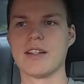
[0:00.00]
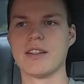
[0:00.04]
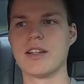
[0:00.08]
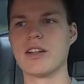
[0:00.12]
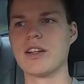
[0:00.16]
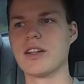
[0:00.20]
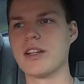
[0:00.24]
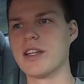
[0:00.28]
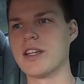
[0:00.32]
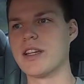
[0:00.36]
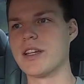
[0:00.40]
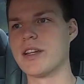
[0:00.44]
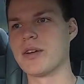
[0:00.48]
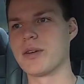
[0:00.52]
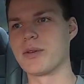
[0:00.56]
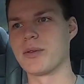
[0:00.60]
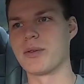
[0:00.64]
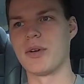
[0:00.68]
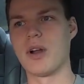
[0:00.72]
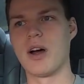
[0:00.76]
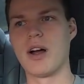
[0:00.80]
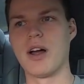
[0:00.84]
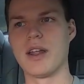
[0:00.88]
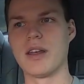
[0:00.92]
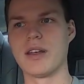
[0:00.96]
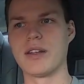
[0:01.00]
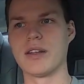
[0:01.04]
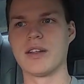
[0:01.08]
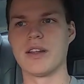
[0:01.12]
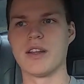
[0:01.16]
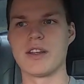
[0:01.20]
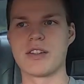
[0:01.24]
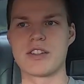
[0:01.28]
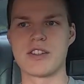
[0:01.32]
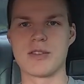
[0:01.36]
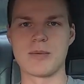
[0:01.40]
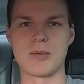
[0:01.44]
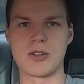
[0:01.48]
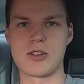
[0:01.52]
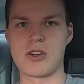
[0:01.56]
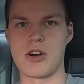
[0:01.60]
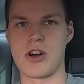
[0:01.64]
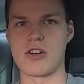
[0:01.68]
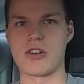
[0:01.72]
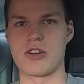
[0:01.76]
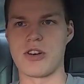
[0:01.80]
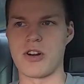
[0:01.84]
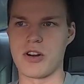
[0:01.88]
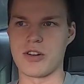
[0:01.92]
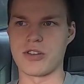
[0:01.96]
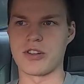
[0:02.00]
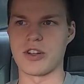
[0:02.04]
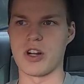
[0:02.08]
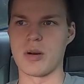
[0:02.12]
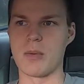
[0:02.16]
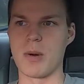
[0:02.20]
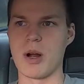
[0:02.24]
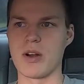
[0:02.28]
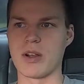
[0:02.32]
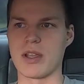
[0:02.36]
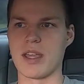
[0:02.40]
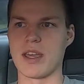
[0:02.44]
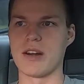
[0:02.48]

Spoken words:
literally run a supercharger or a turbo